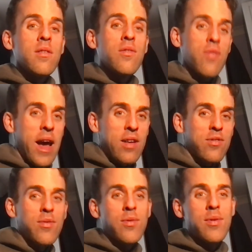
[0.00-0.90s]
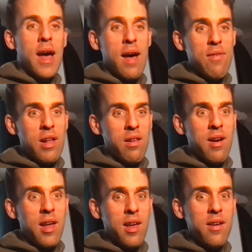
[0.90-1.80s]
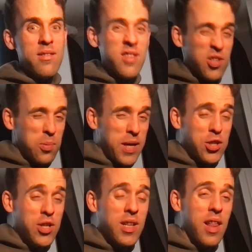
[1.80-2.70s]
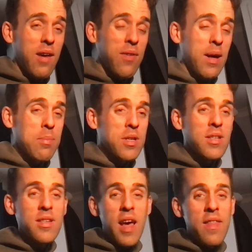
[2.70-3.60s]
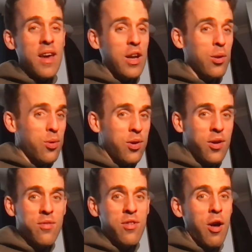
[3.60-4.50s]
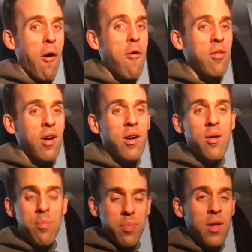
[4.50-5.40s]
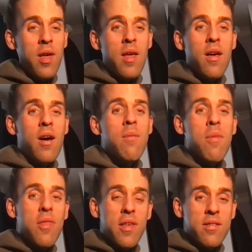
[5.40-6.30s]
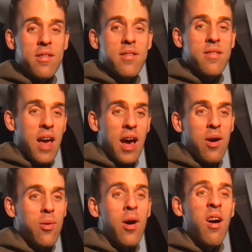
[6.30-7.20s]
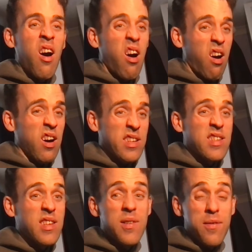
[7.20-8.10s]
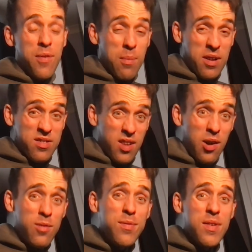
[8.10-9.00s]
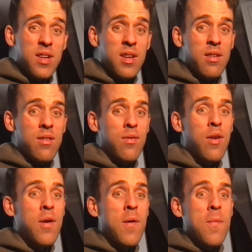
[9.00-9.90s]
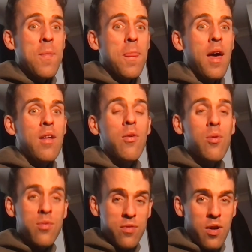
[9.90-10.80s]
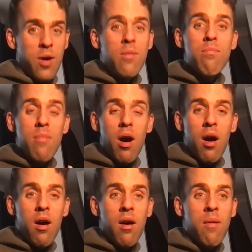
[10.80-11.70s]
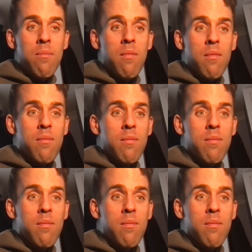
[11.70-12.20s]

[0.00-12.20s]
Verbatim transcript: stress or having like a situation that have happened and their glucose goes up, um, this is how I did it for myself and and also um,